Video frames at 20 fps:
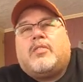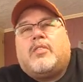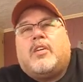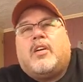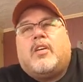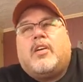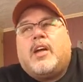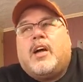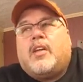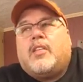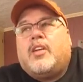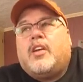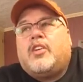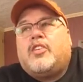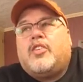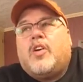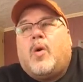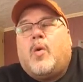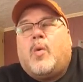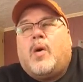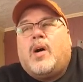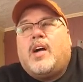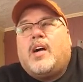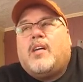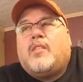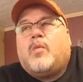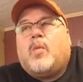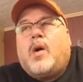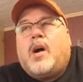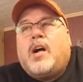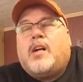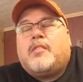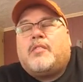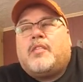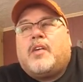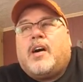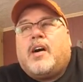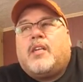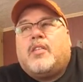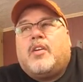there now that don't have
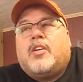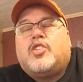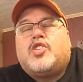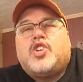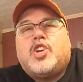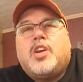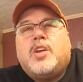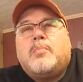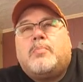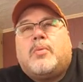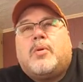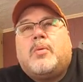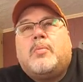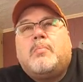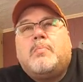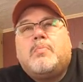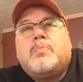Wi-Fi, they're cheaper.